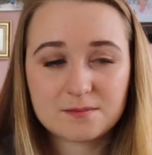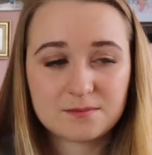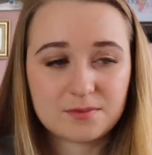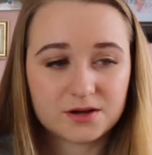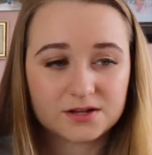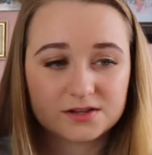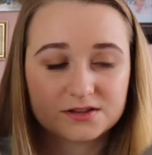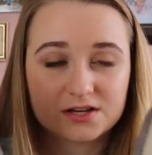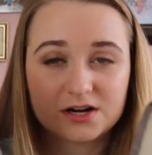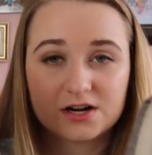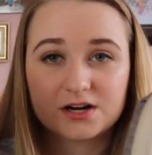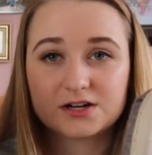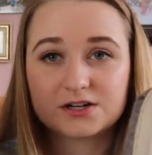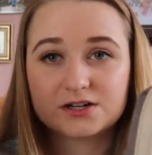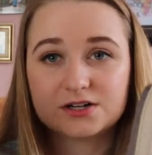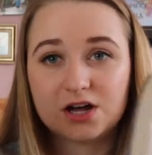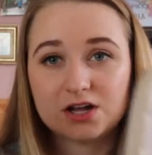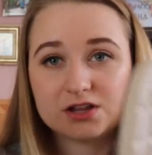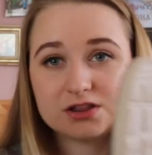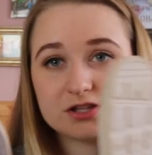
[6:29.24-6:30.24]
But
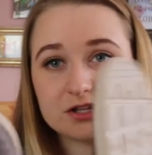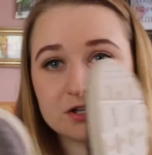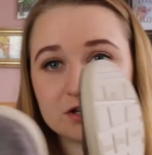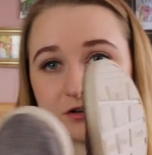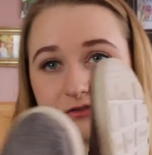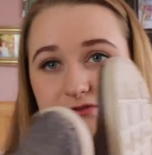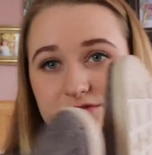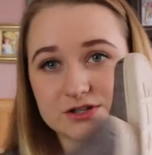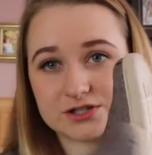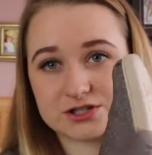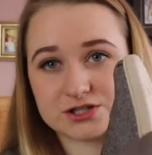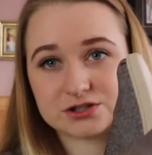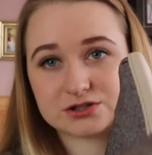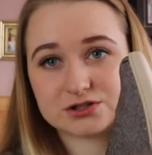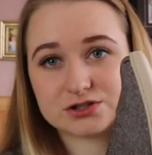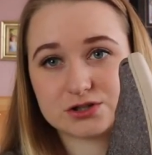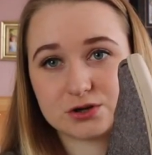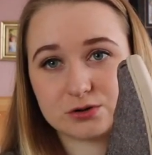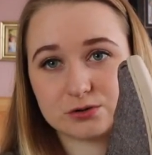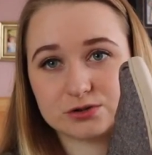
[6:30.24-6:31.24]
they're not the
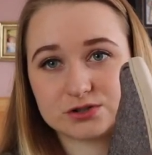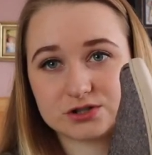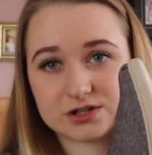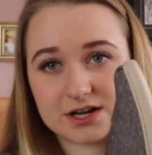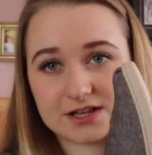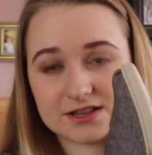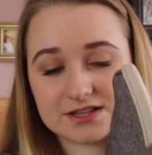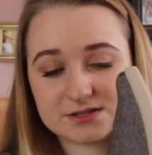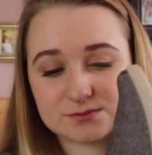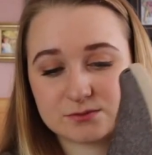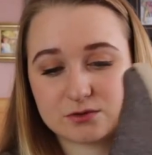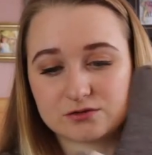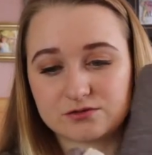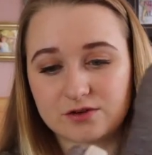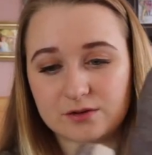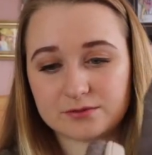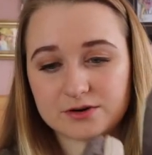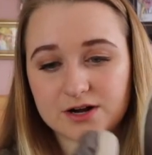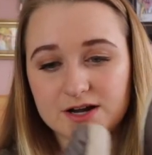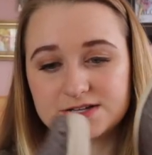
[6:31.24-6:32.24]
original sole. They're like these more
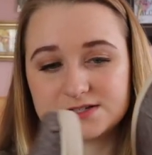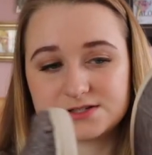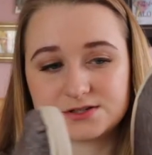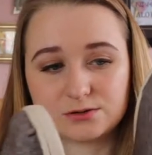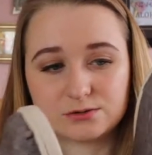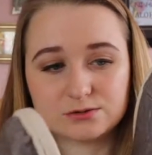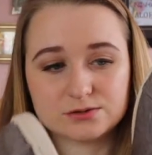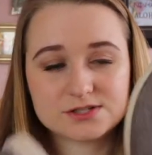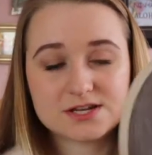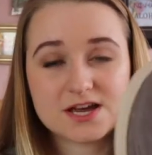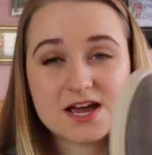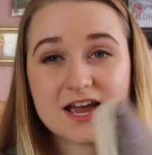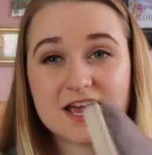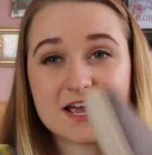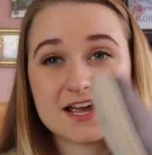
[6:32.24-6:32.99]
rubberized soles.